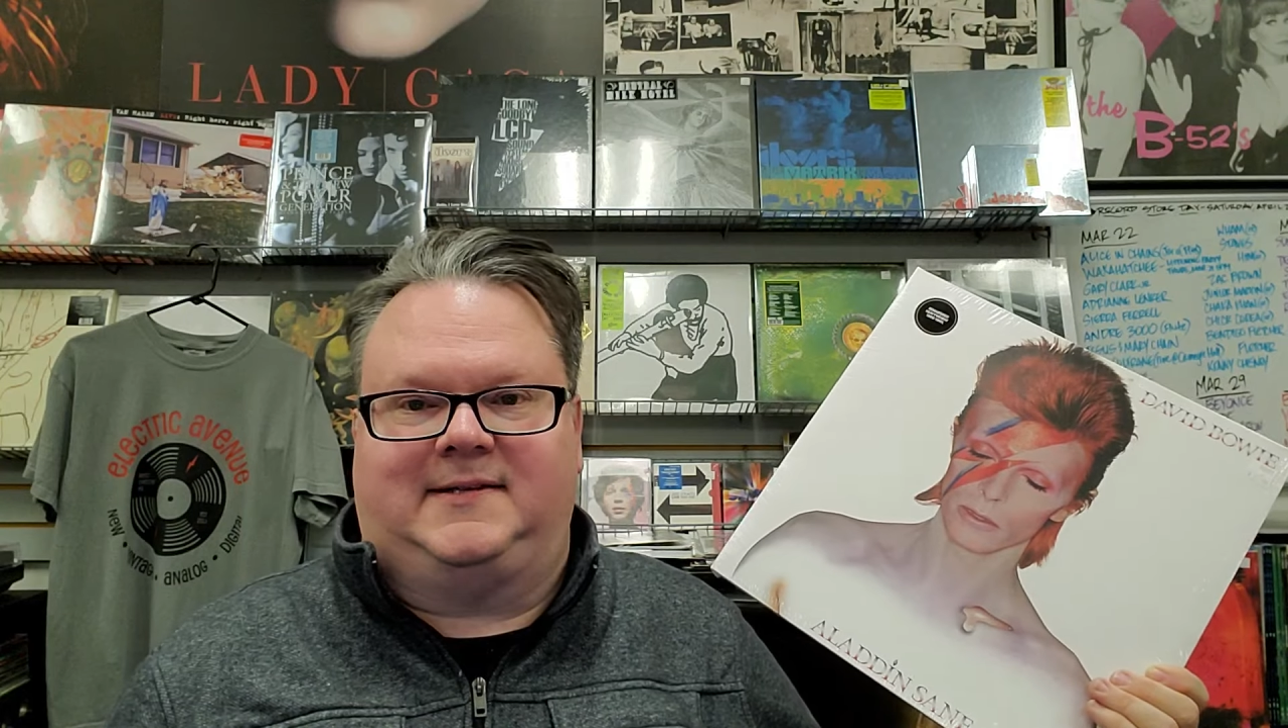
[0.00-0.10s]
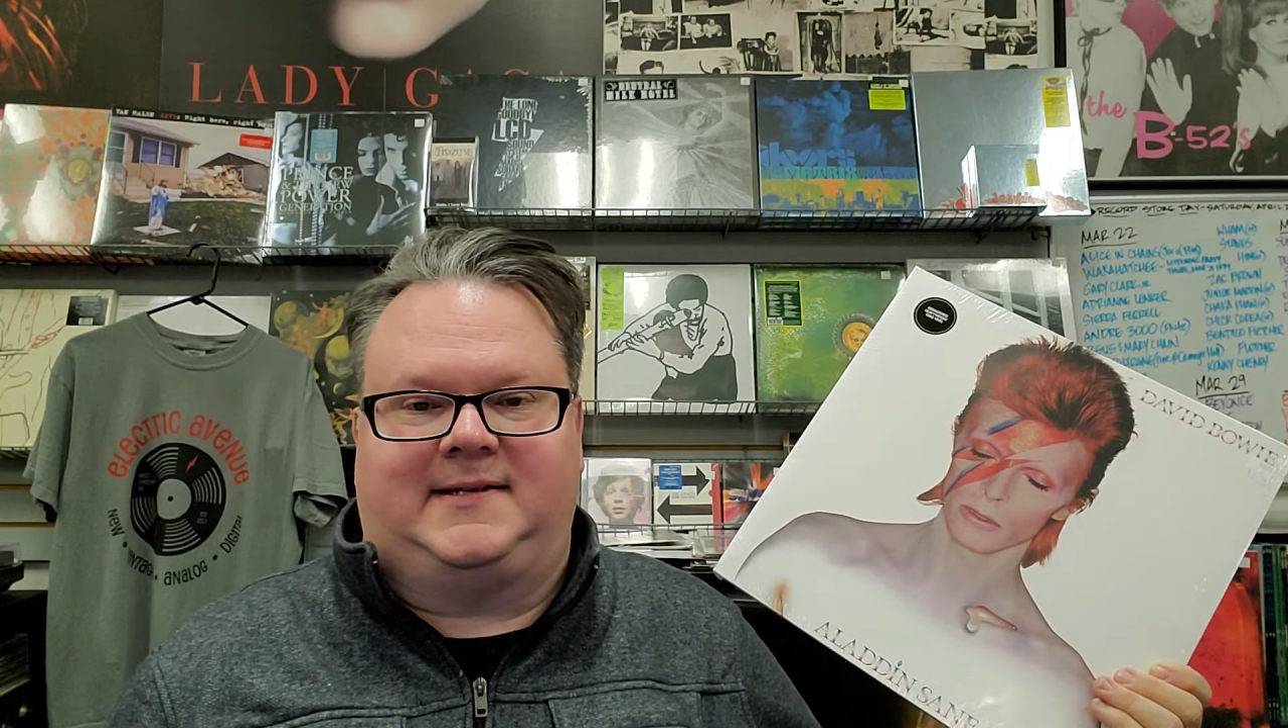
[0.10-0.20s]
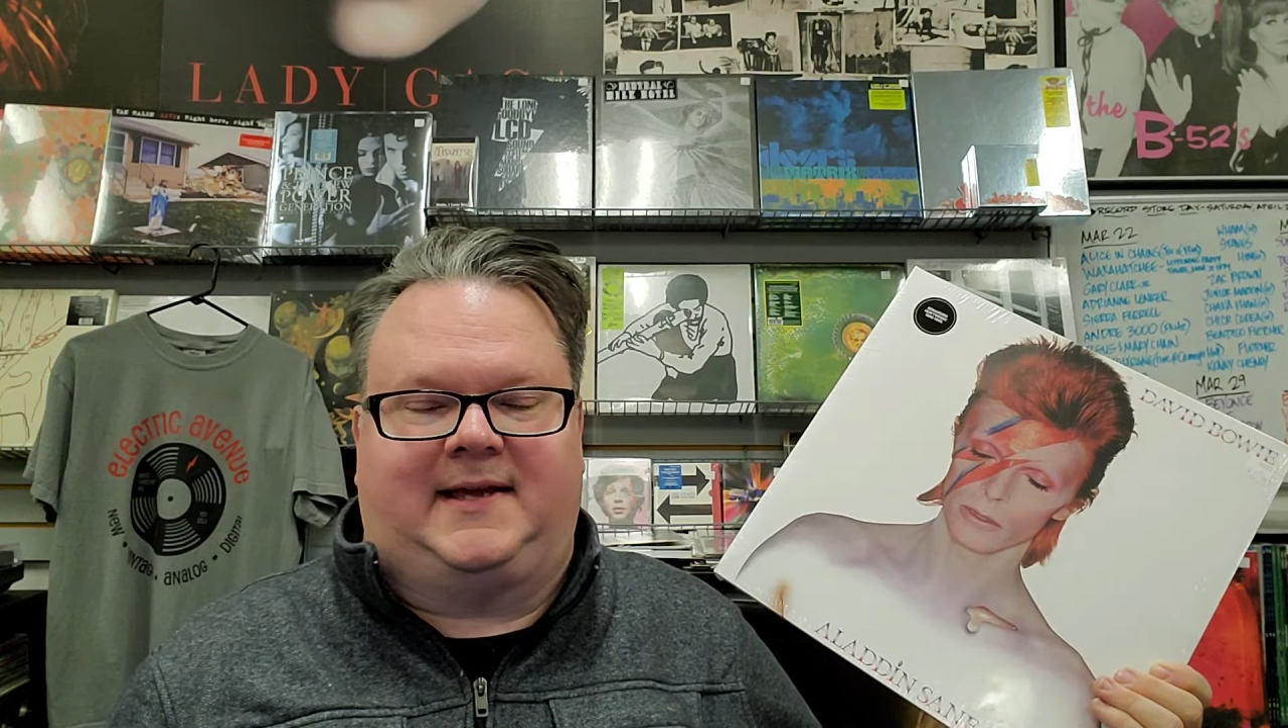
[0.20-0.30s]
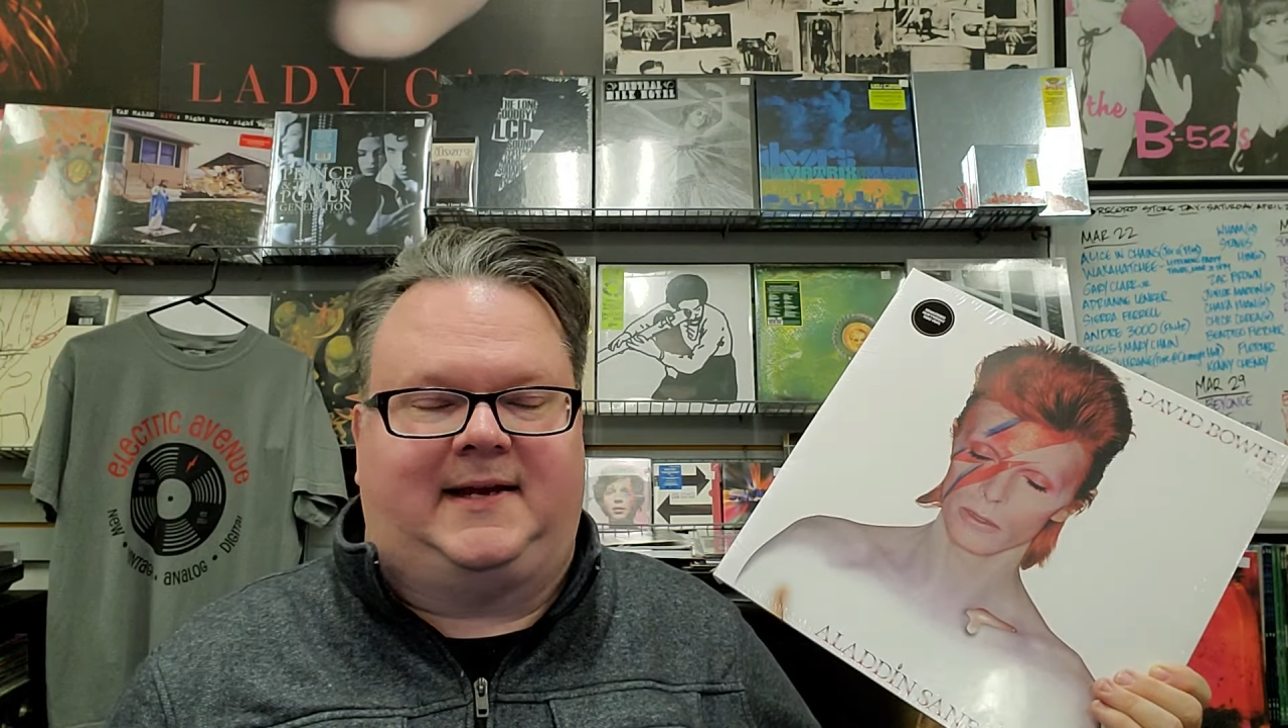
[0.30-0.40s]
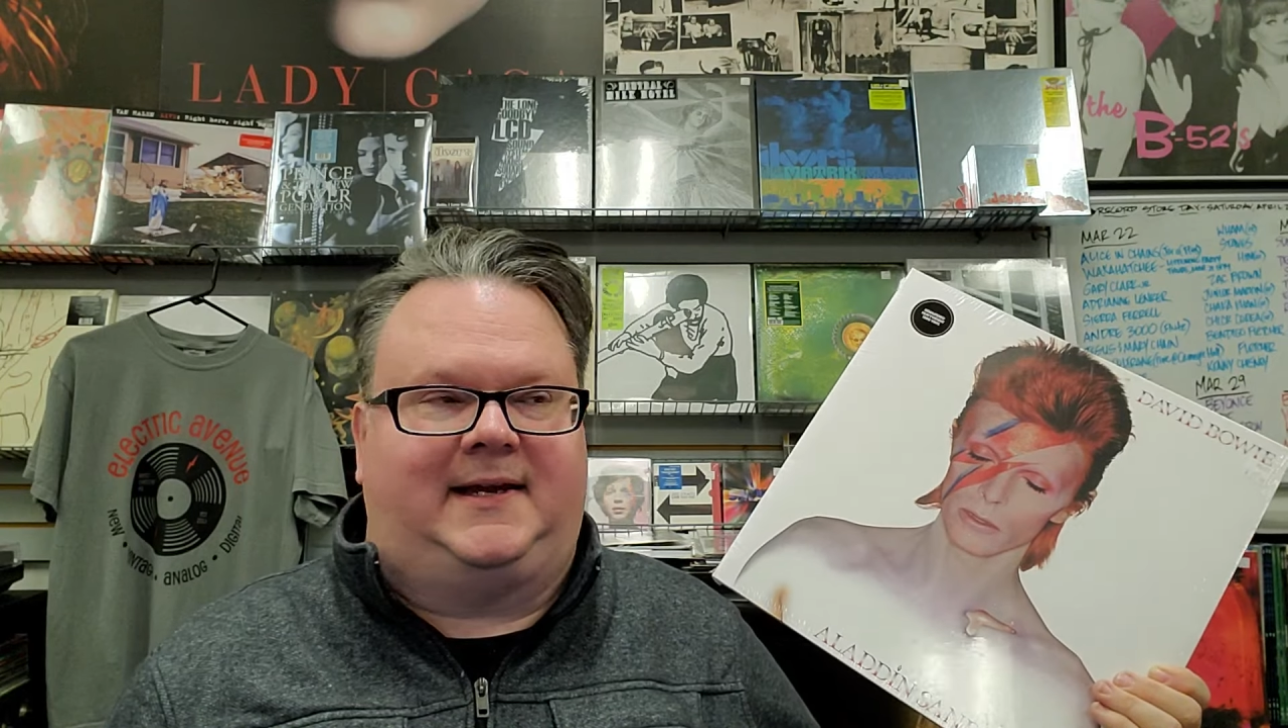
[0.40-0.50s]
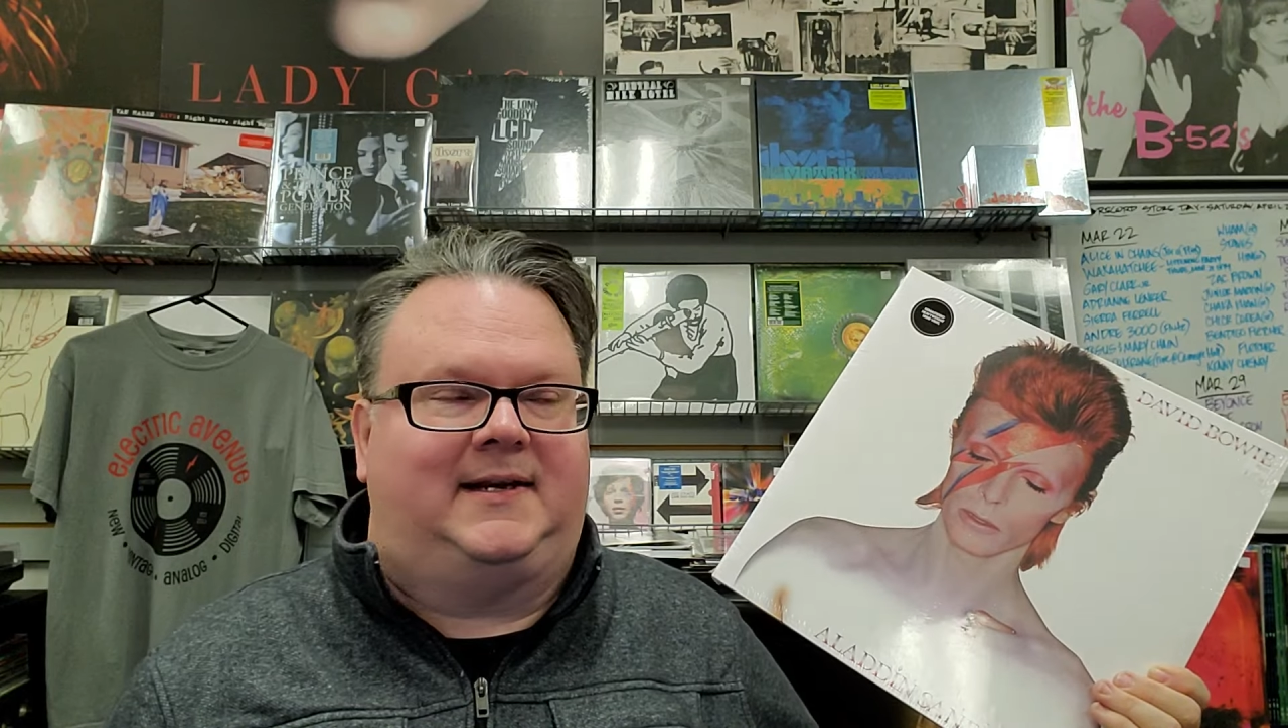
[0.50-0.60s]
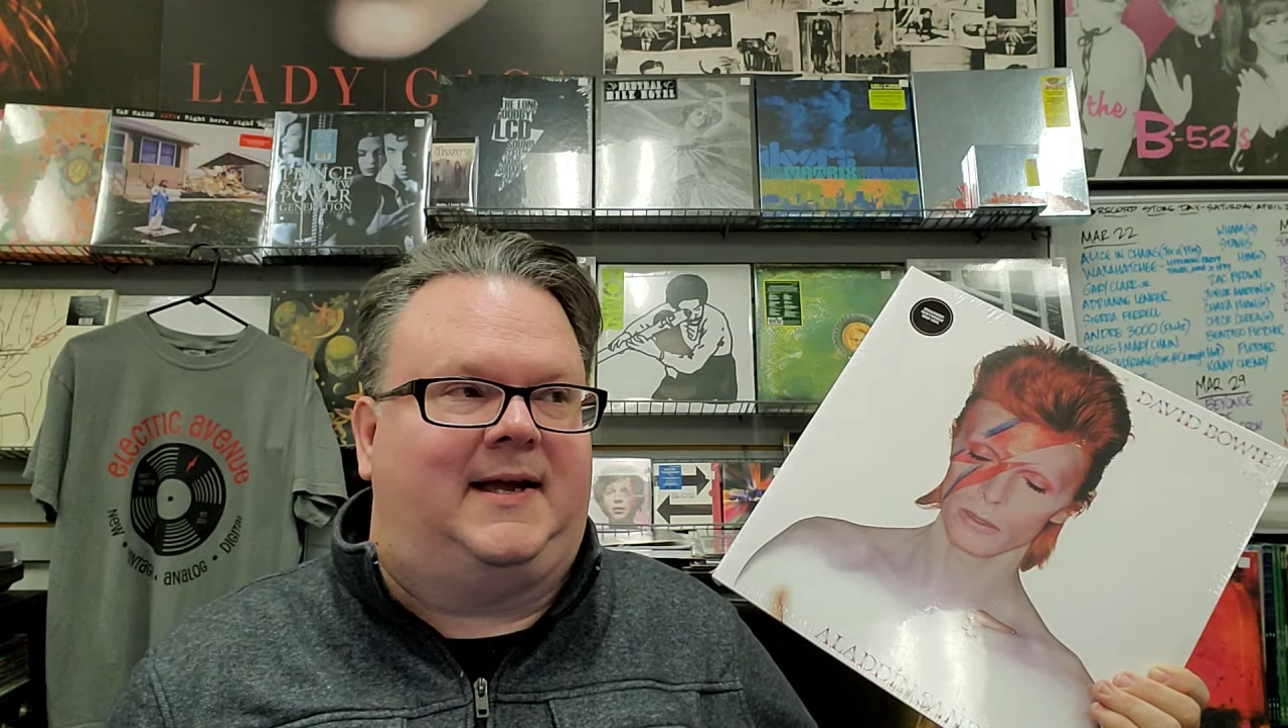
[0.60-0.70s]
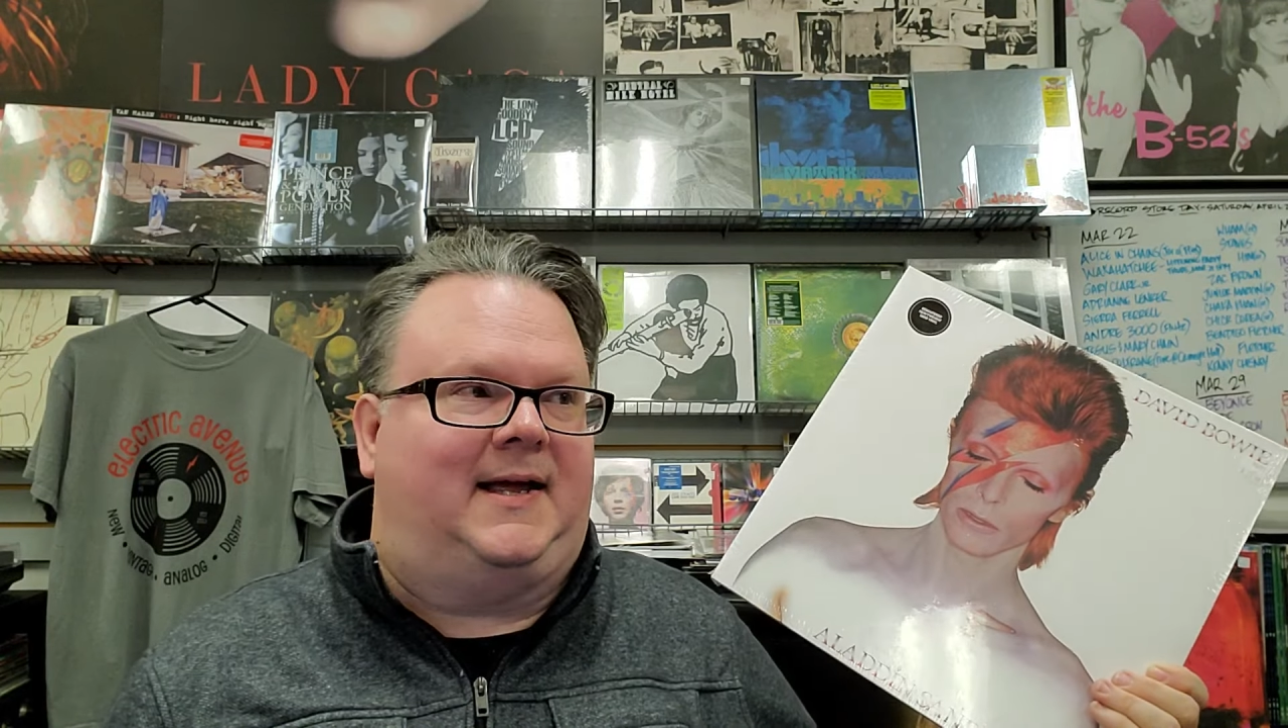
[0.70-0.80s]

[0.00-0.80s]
Sane,